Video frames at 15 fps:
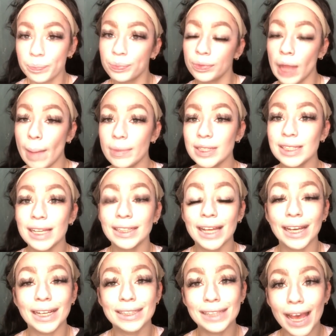Now I'm gonna just let that
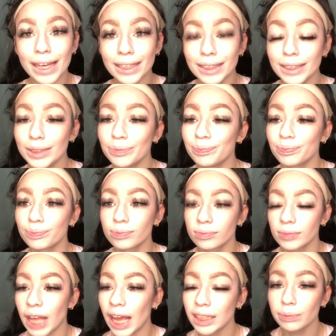get tacky.
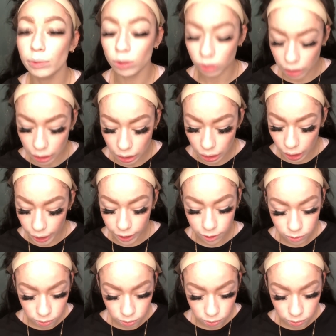I smell good, like,